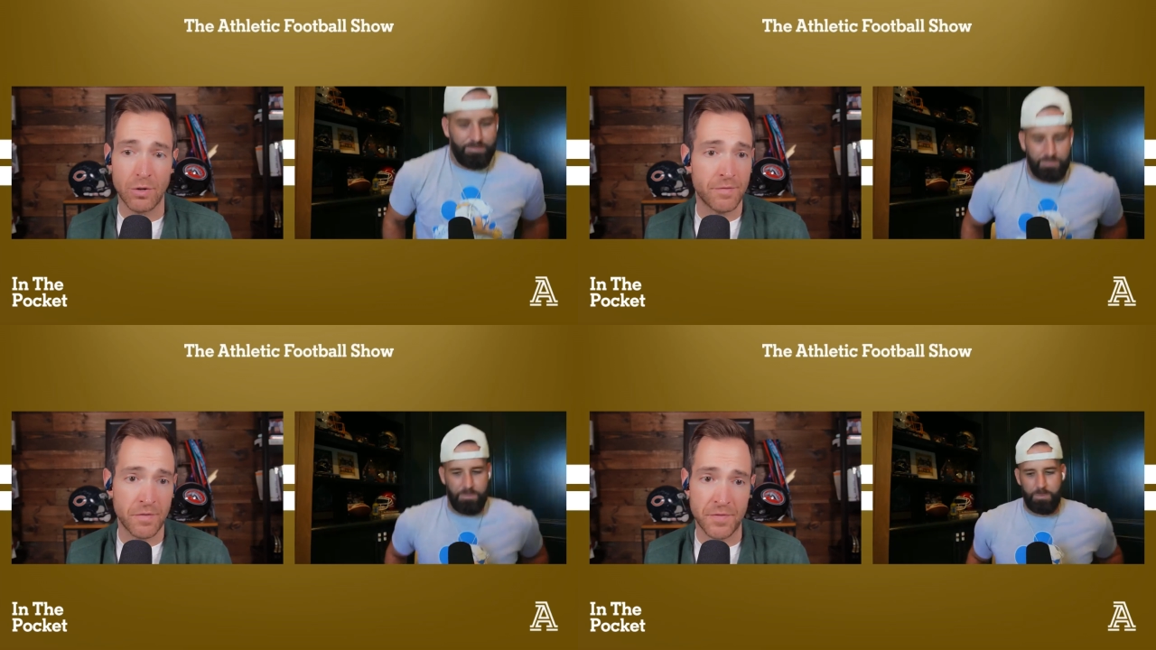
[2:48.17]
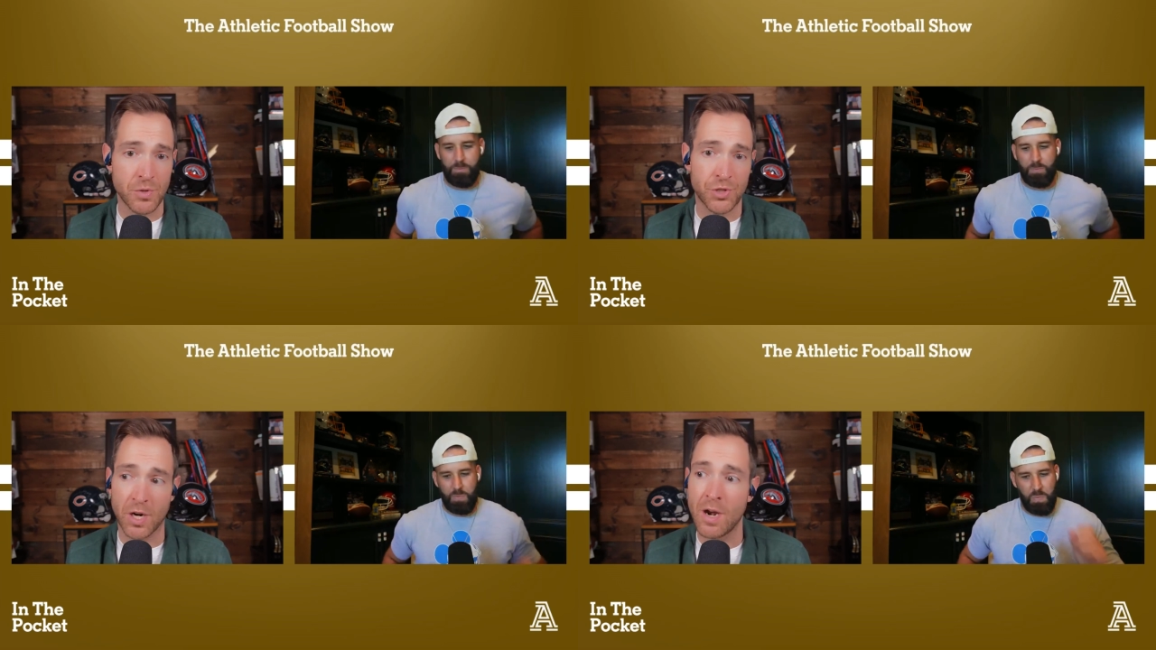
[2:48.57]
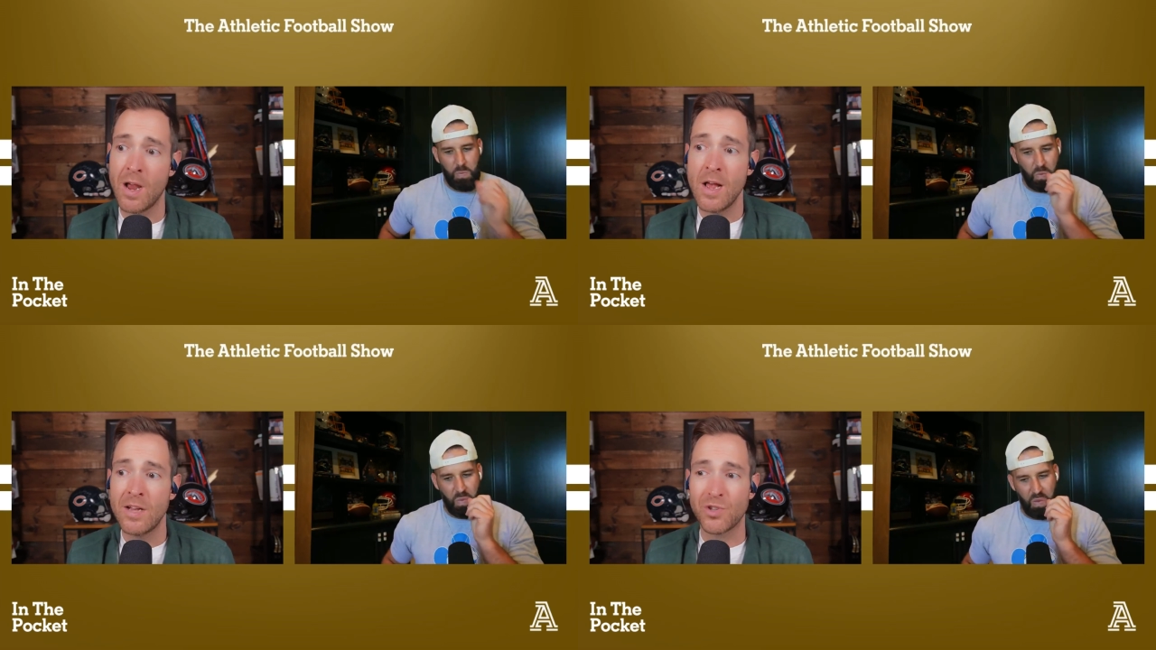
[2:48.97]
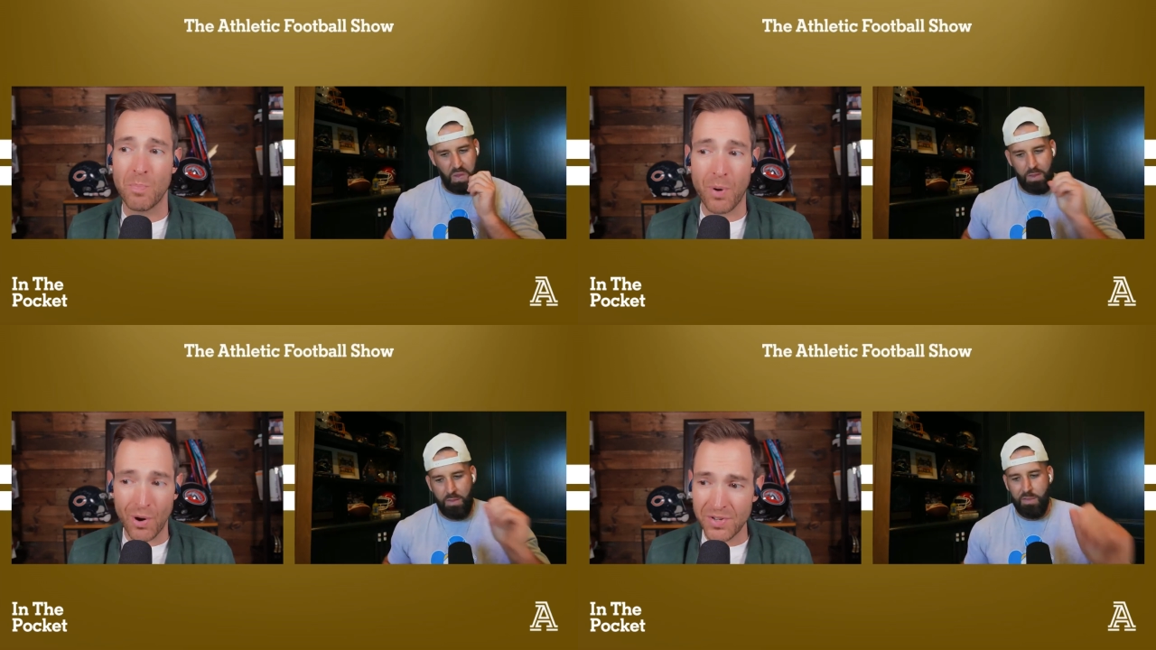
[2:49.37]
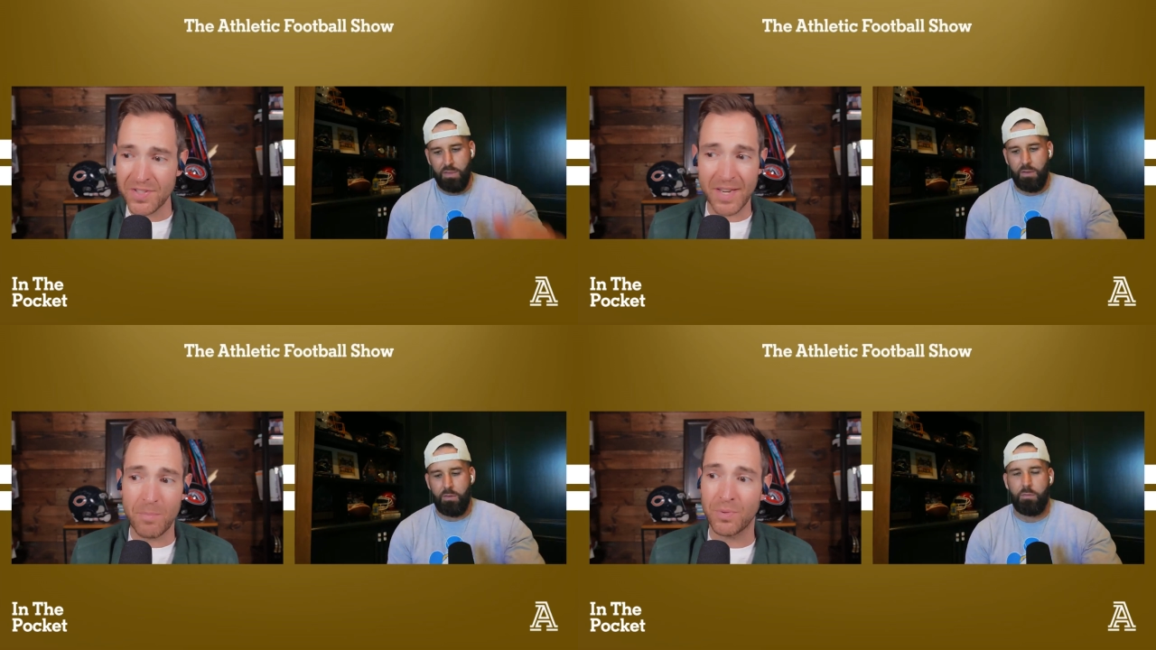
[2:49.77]
Speaker 1: of the future. So
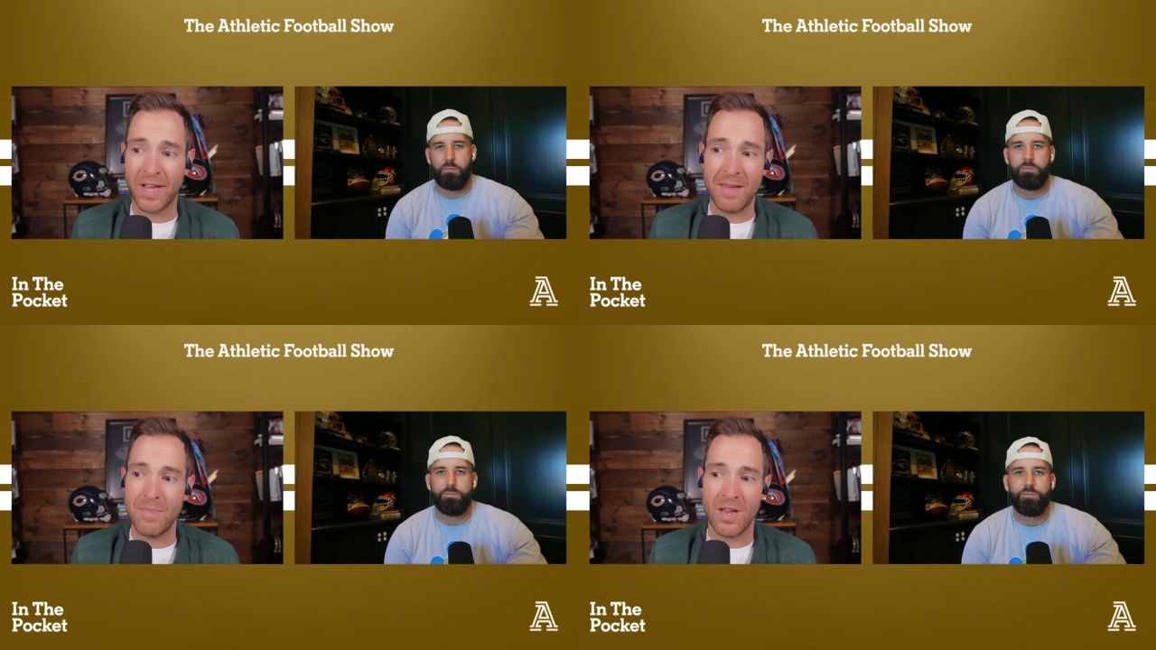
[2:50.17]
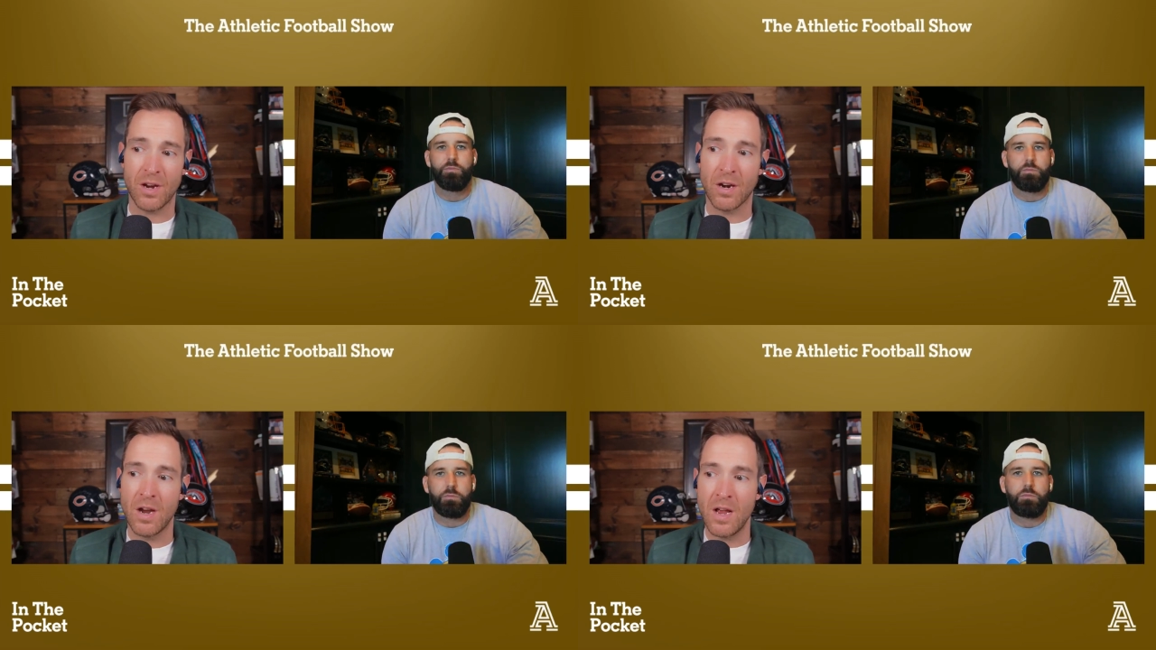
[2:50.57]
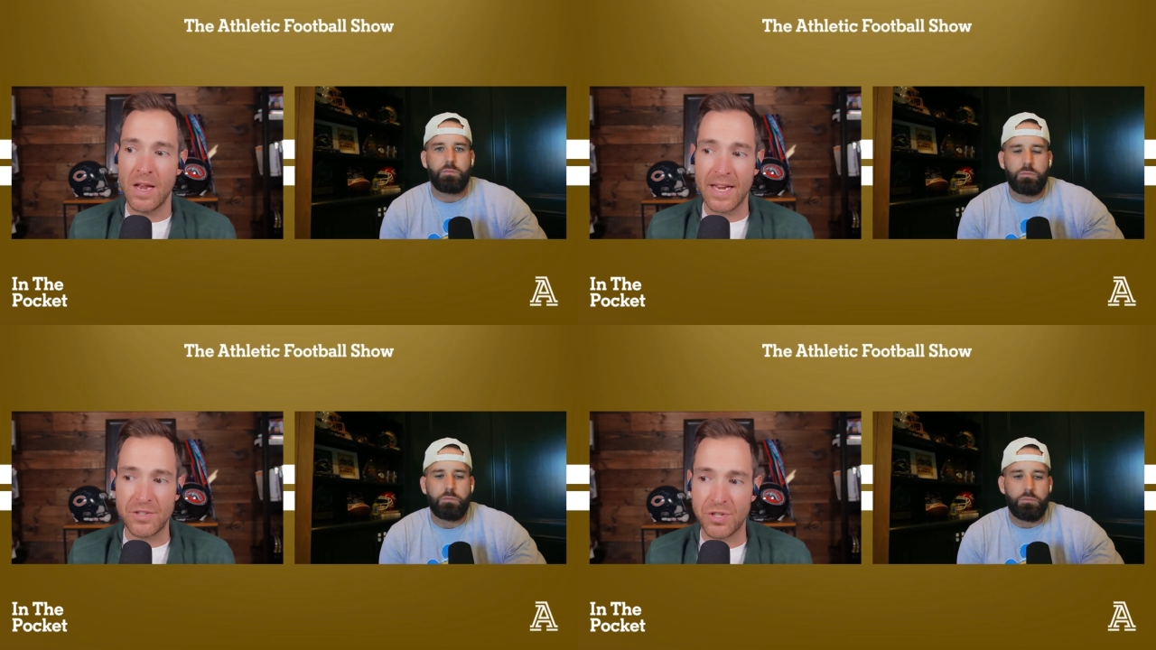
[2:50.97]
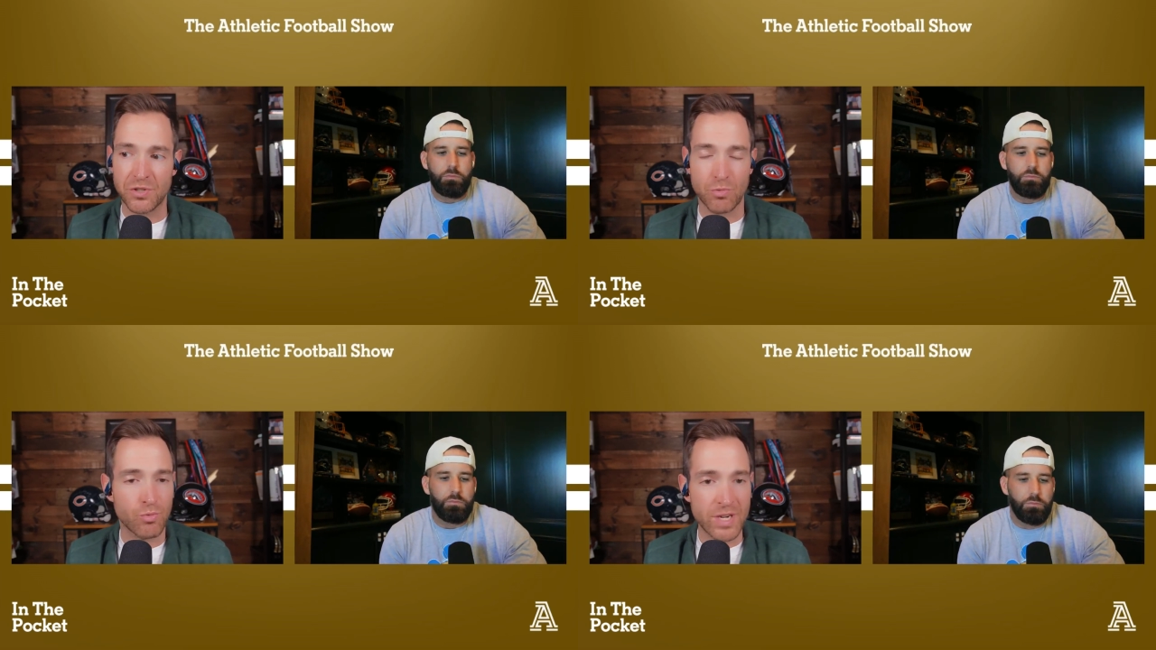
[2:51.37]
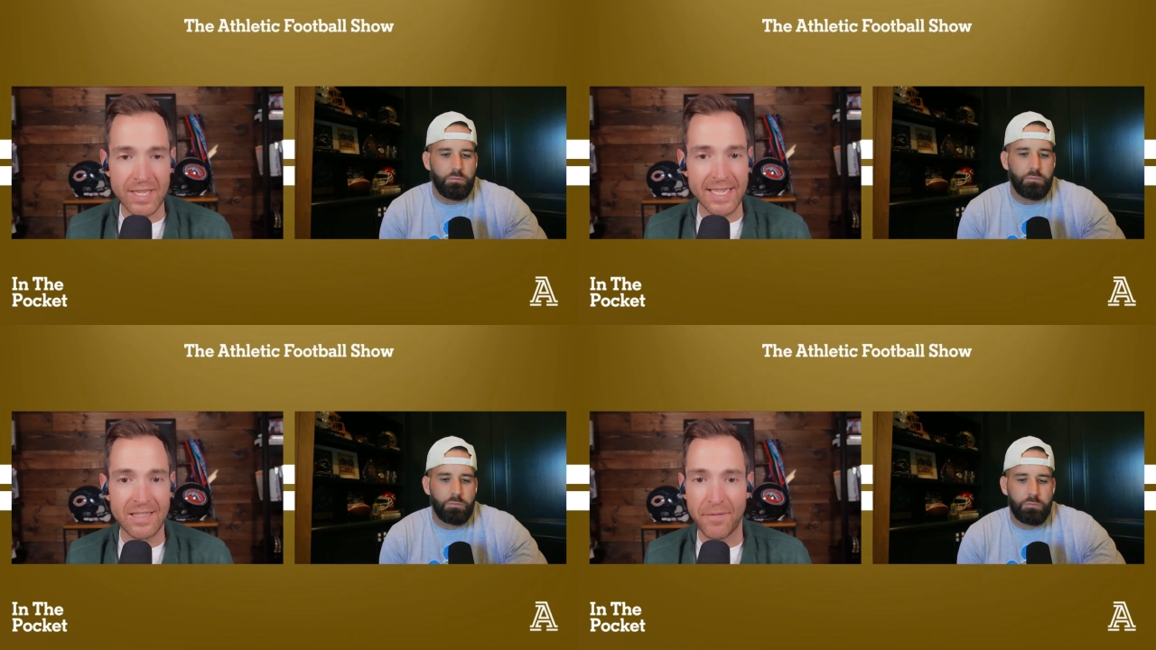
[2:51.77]
parsing blame here is just
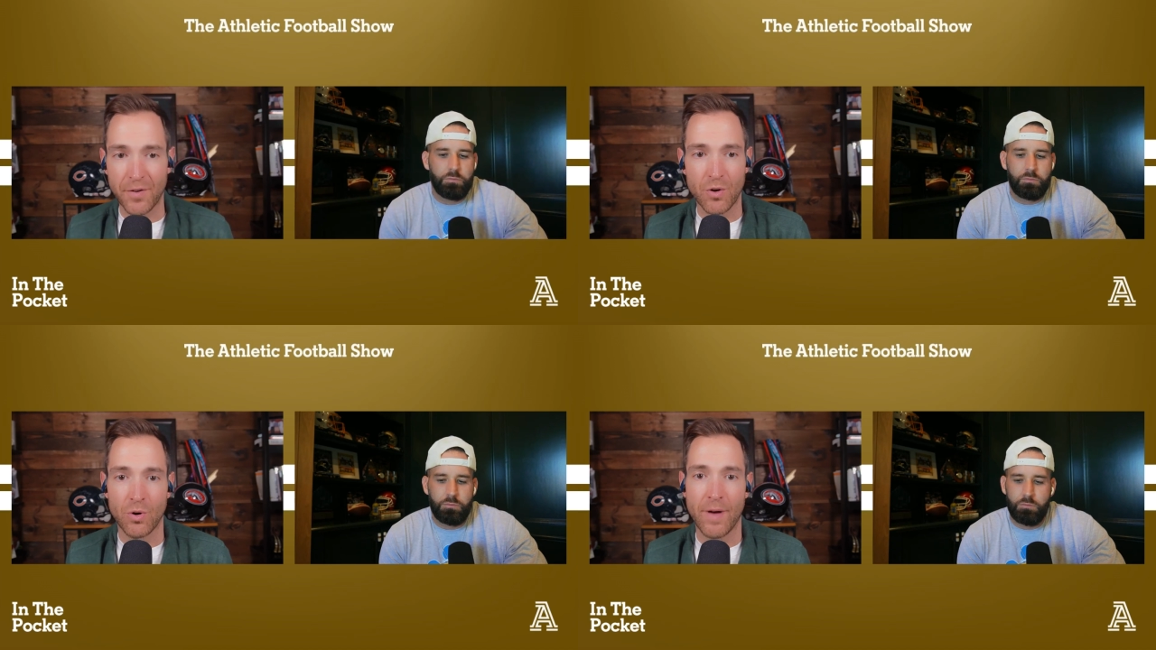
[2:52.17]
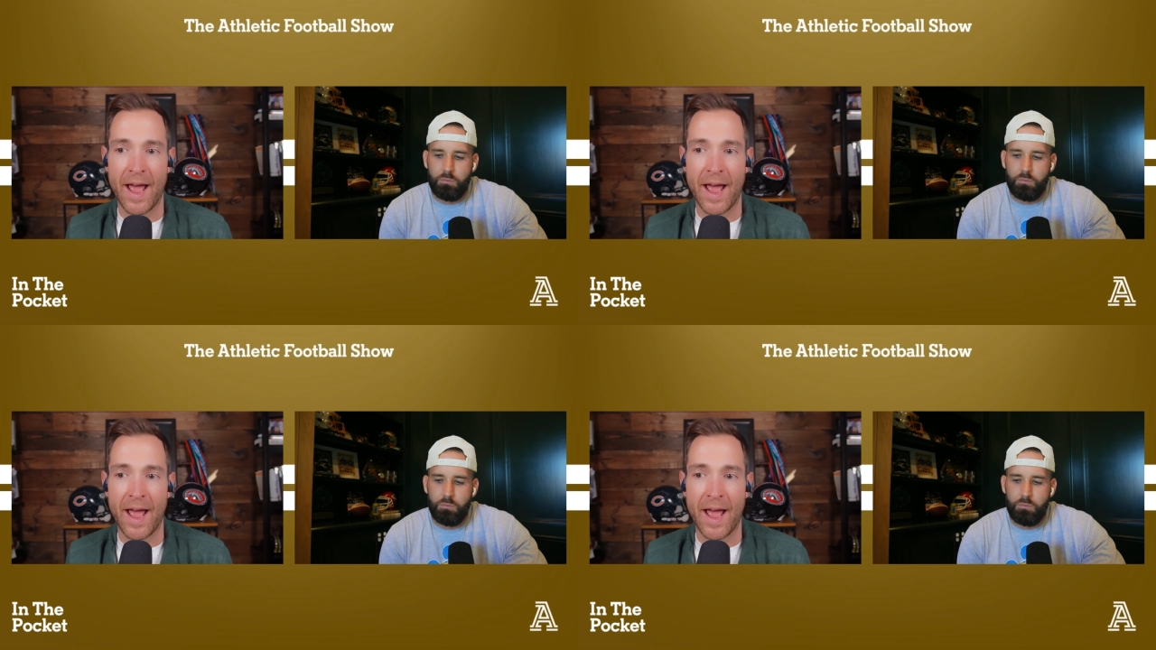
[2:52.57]
really difficult.